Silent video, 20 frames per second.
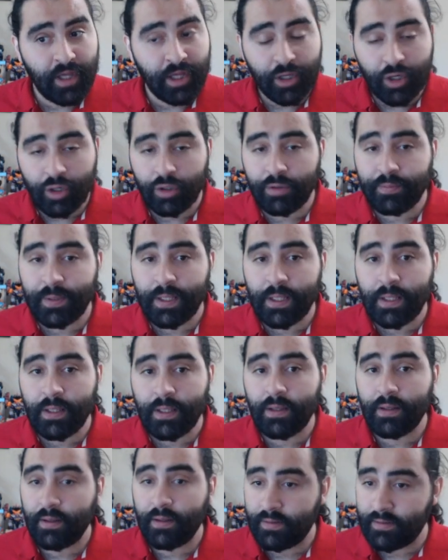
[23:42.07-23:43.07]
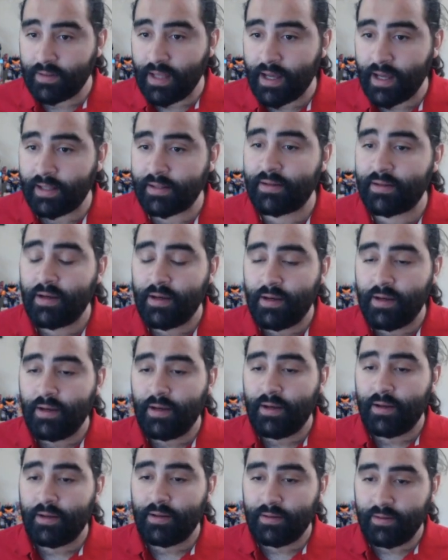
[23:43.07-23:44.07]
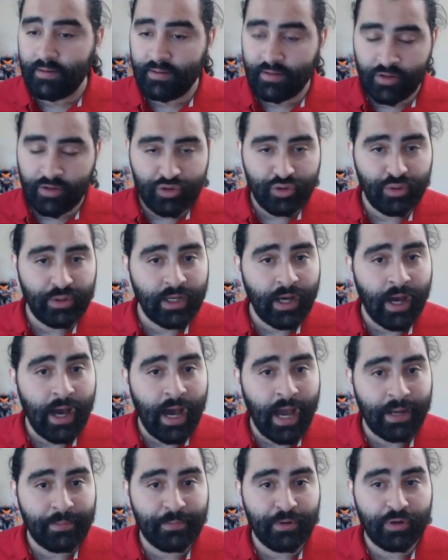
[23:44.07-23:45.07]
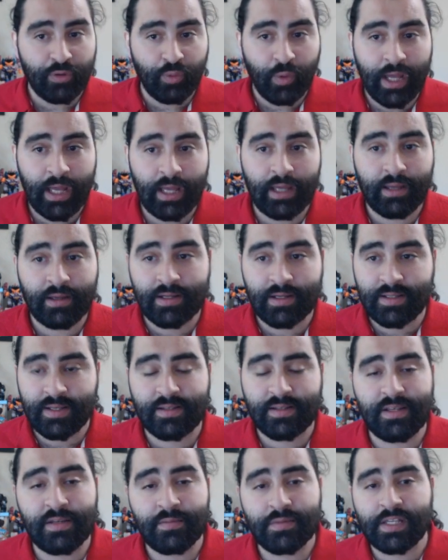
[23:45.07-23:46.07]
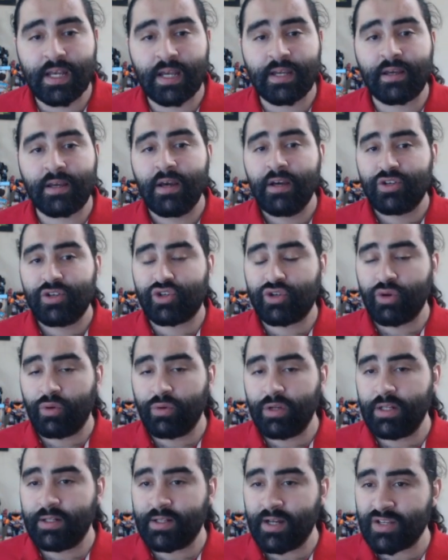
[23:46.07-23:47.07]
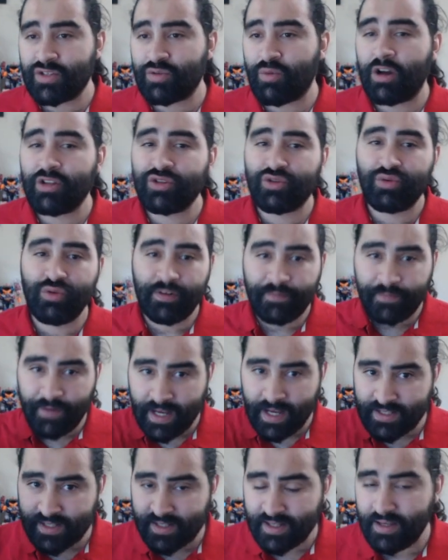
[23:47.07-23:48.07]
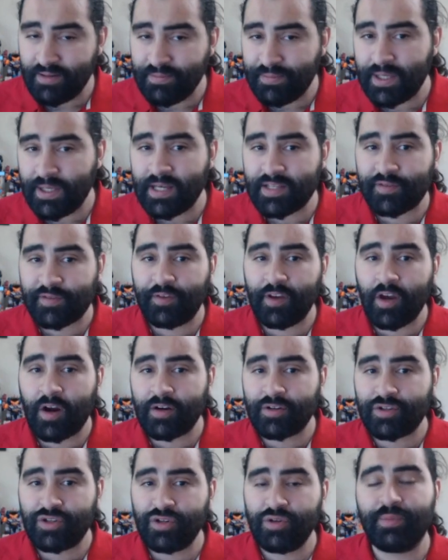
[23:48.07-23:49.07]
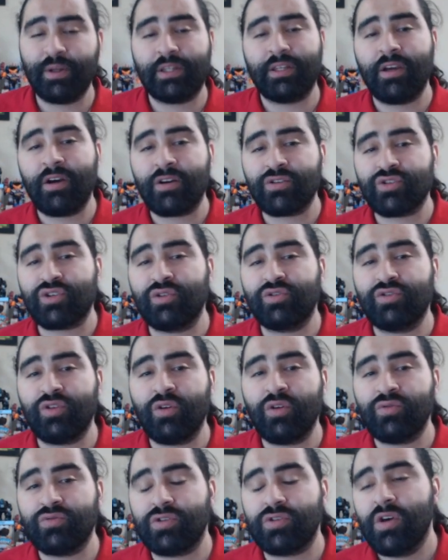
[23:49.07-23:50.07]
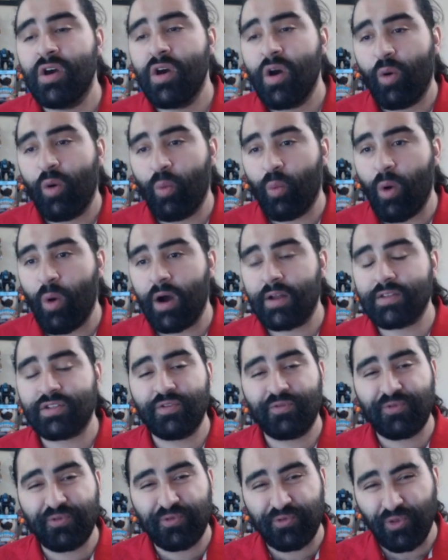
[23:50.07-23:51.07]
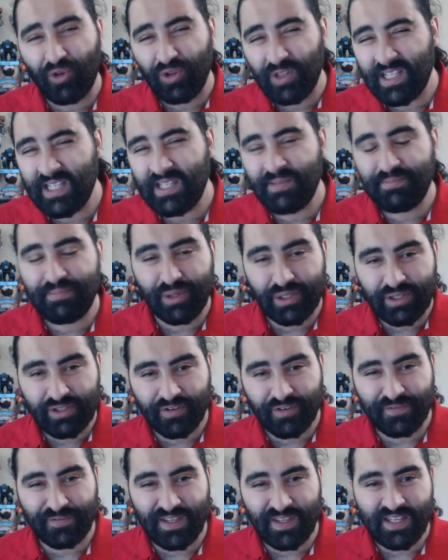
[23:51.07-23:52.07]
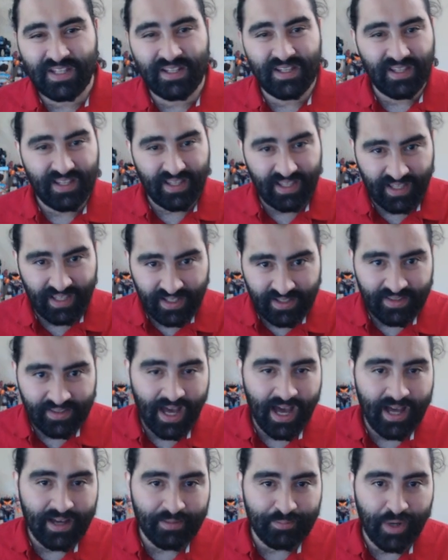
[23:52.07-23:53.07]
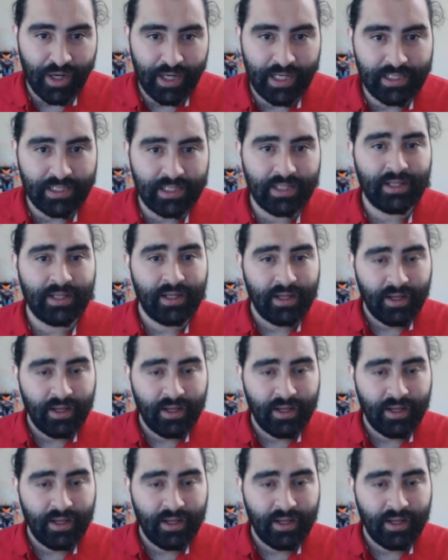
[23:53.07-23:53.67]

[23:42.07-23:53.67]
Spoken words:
It could be that they're doing a hybrid way, because it seems like Sony does want to invest in PSVR 2, but they also don't want to fully put their feet in that mud.